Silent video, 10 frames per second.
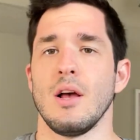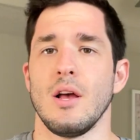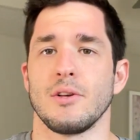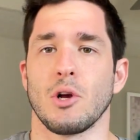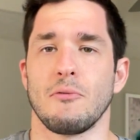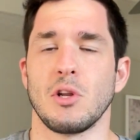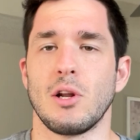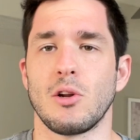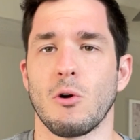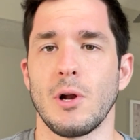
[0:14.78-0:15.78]
So if you
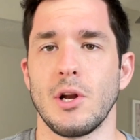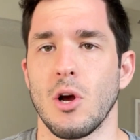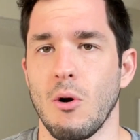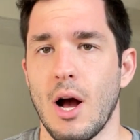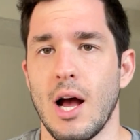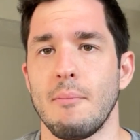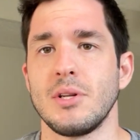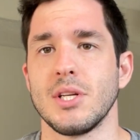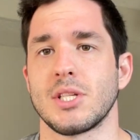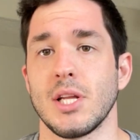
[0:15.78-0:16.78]
didn't already know, I'm a
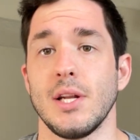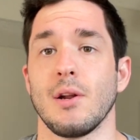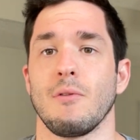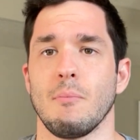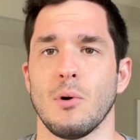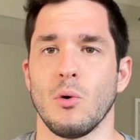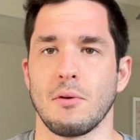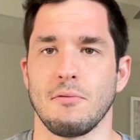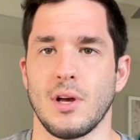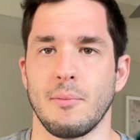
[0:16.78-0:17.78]
descendant of the
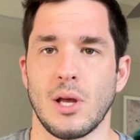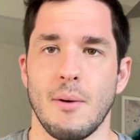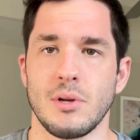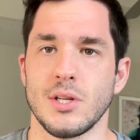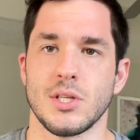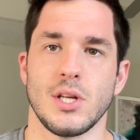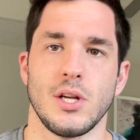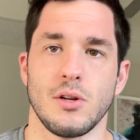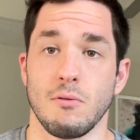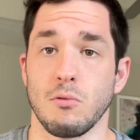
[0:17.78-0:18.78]
Bowling family. I'm a
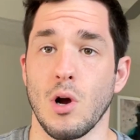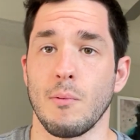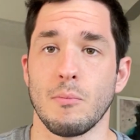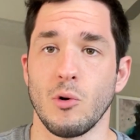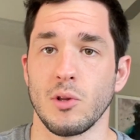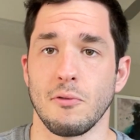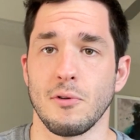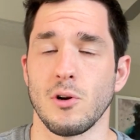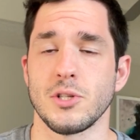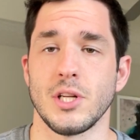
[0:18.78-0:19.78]
descendant of Robert Bowling
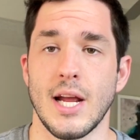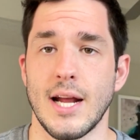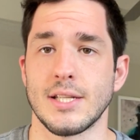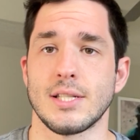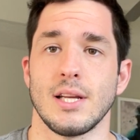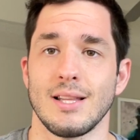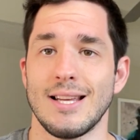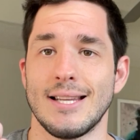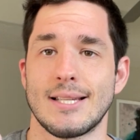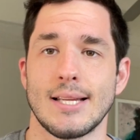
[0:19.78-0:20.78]
I and Anne Stitt,
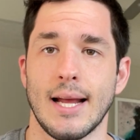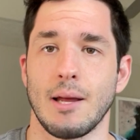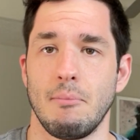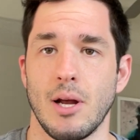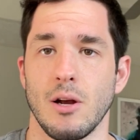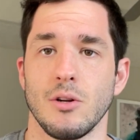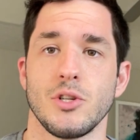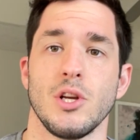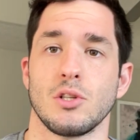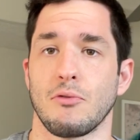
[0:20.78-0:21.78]
his second marriage.
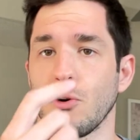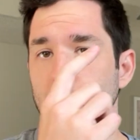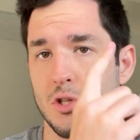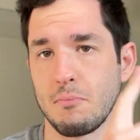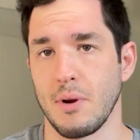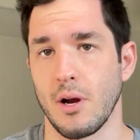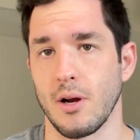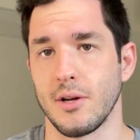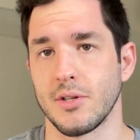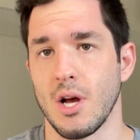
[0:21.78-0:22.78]
His first
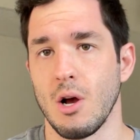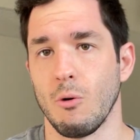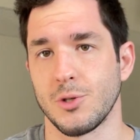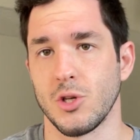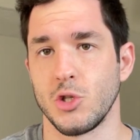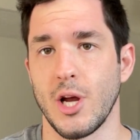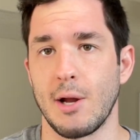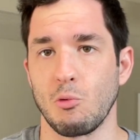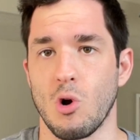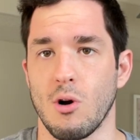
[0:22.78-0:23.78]
marriage was to
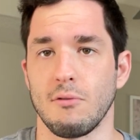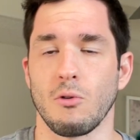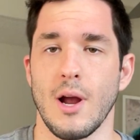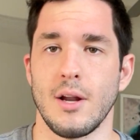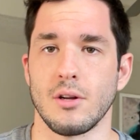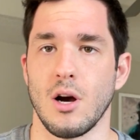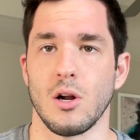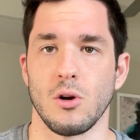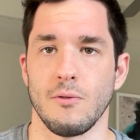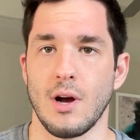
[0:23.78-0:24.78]
Jane Rolfe,
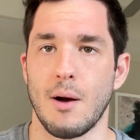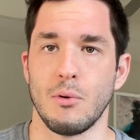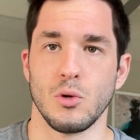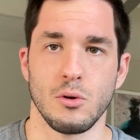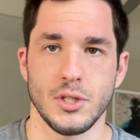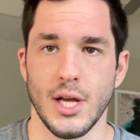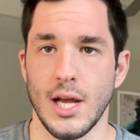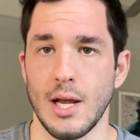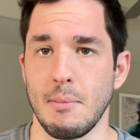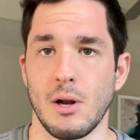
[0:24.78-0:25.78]
granddaughter of
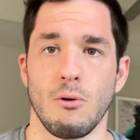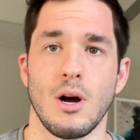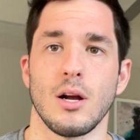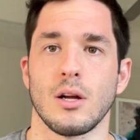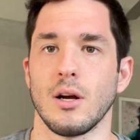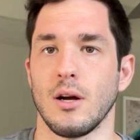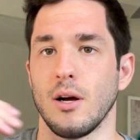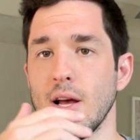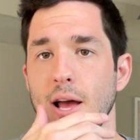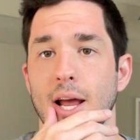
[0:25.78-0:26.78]
Amunute
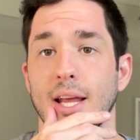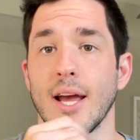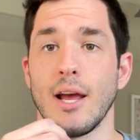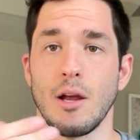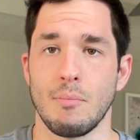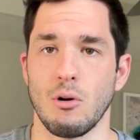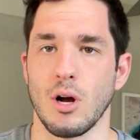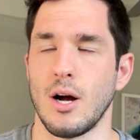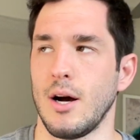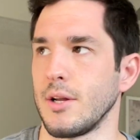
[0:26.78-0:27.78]
Medawaka, aka
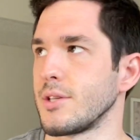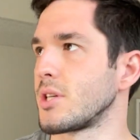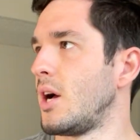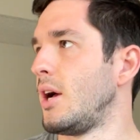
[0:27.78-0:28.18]
Pocahontas.